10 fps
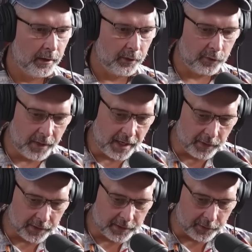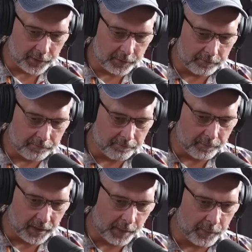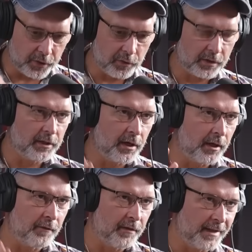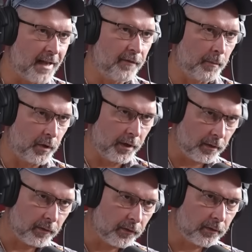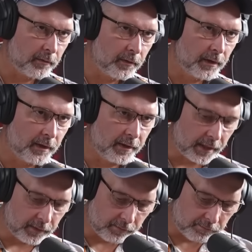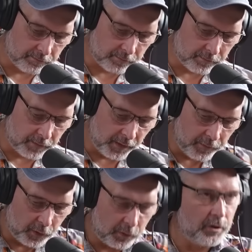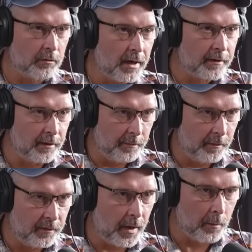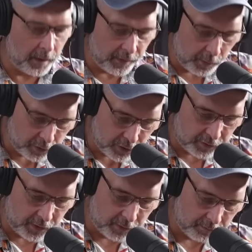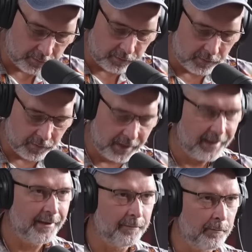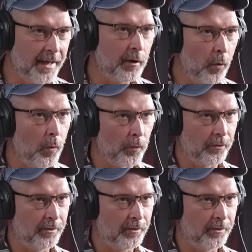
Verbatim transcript: you'd be able to like produce a ton of these alpha particles that if you could direct them somewhere they would just you know make holes